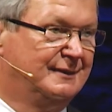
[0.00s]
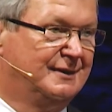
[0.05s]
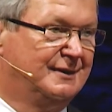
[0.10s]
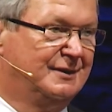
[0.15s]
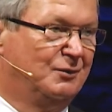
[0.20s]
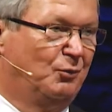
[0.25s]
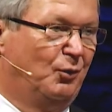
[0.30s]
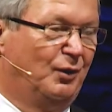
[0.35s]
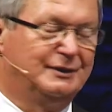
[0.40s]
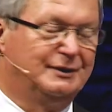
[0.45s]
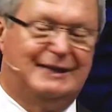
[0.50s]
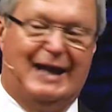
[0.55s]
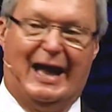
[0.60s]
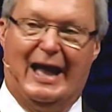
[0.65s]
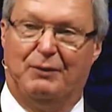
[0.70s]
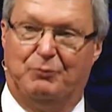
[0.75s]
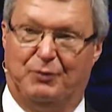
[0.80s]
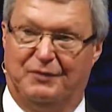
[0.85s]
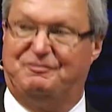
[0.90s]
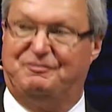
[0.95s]
One
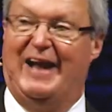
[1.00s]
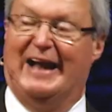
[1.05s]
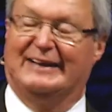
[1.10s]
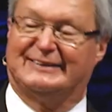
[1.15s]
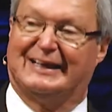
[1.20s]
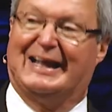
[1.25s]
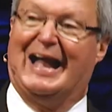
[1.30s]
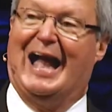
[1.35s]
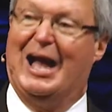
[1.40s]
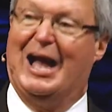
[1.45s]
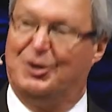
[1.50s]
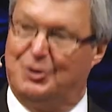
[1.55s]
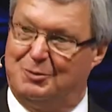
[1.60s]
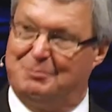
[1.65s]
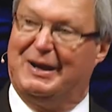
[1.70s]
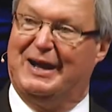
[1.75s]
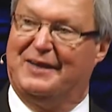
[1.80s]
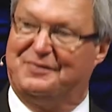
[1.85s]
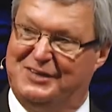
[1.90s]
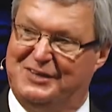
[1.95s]
guy, in fact, the guy who
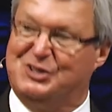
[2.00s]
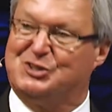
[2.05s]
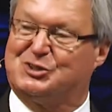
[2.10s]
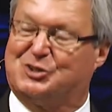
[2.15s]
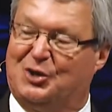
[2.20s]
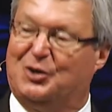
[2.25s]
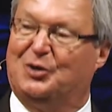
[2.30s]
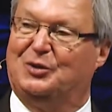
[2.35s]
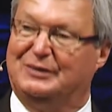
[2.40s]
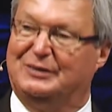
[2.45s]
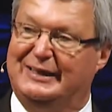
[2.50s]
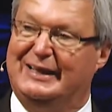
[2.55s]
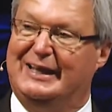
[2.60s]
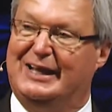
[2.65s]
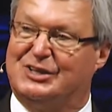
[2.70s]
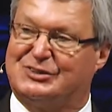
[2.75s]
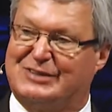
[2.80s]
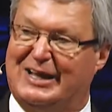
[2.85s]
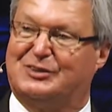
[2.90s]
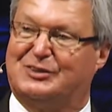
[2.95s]
married this girl,
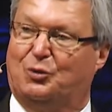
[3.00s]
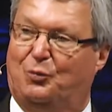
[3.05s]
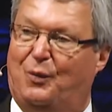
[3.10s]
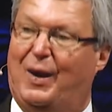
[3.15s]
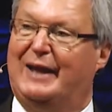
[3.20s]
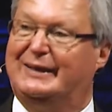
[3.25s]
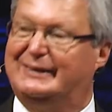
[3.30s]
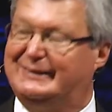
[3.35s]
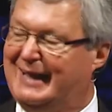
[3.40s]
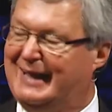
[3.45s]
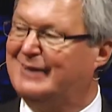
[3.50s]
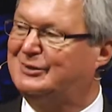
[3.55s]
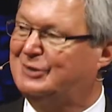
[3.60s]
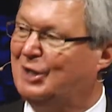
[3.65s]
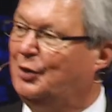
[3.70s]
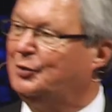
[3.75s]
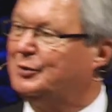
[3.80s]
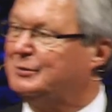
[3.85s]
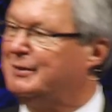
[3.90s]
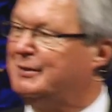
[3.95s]
Liz, at the wedding, I
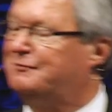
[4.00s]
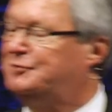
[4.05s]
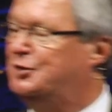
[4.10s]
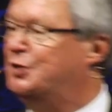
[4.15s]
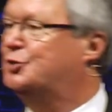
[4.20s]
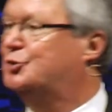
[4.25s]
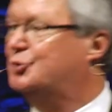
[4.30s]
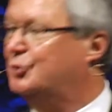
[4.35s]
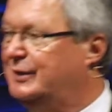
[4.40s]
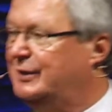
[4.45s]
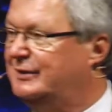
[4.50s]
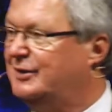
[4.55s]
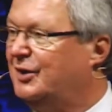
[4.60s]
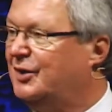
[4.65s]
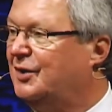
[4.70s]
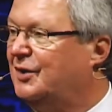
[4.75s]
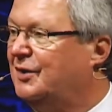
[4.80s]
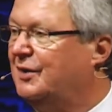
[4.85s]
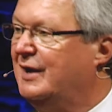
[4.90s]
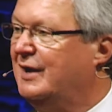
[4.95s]
told him, if you treat
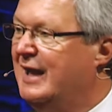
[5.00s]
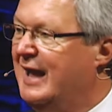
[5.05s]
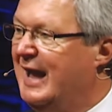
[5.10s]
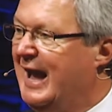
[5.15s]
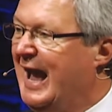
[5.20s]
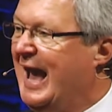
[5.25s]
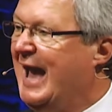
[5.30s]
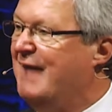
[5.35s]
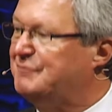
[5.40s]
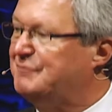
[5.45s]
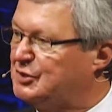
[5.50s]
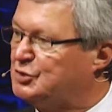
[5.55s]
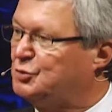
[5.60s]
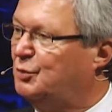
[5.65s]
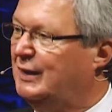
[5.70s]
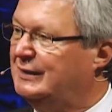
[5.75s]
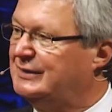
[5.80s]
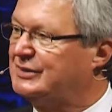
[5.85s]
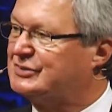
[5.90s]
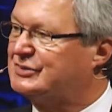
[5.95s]
her half as
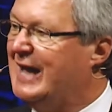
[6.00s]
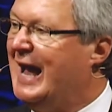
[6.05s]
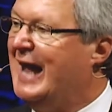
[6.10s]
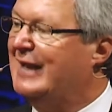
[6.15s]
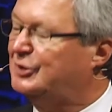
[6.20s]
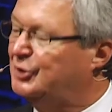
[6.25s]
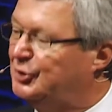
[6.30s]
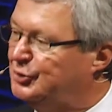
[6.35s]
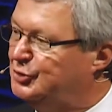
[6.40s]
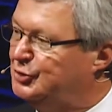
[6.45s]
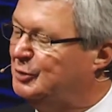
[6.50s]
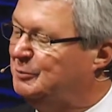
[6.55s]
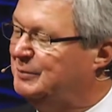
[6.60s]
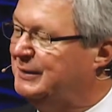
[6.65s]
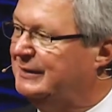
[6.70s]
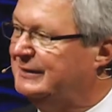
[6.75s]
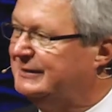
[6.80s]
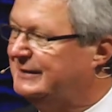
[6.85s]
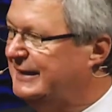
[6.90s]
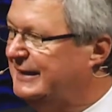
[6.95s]
well as I do, you'll be,
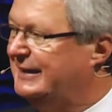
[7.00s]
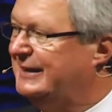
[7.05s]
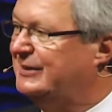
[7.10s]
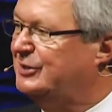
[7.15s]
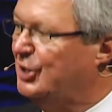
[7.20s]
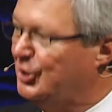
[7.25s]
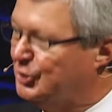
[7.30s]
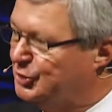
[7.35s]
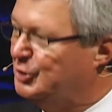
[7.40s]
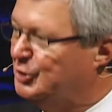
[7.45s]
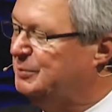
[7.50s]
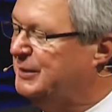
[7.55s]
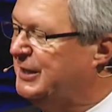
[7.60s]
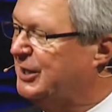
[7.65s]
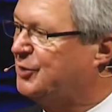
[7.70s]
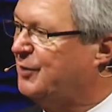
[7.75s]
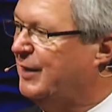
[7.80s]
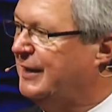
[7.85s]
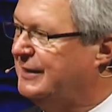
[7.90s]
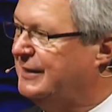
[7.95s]
did, you'll be a
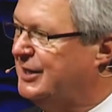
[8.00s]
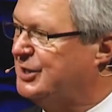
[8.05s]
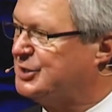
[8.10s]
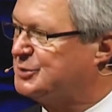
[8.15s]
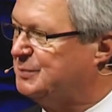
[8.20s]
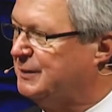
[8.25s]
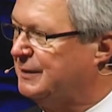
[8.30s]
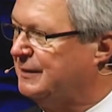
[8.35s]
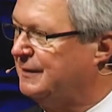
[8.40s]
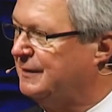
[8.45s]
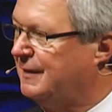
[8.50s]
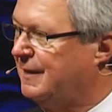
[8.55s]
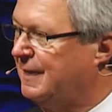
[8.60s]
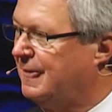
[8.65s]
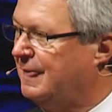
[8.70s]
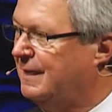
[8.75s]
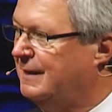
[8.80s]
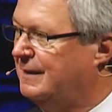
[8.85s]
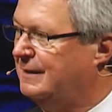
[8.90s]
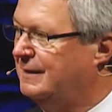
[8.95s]
great husband.
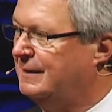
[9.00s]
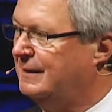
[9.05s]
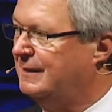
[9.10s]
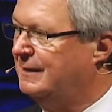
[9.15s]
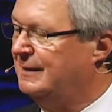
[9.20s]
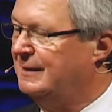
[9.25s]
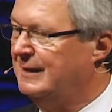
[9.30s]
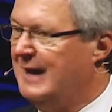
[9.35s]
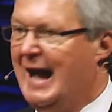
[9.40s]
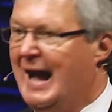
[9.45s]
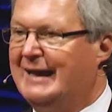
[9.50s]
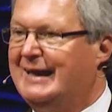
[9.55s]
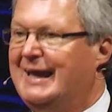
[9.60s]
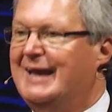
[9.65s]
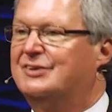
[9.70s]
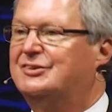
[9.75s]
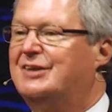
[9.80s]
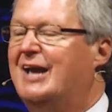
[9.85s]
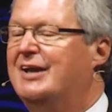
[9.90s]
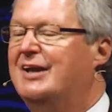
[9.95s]
I
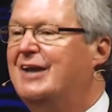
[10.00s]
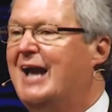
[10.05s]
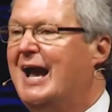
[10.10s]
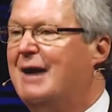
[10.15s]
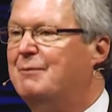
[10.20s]
can't tell you how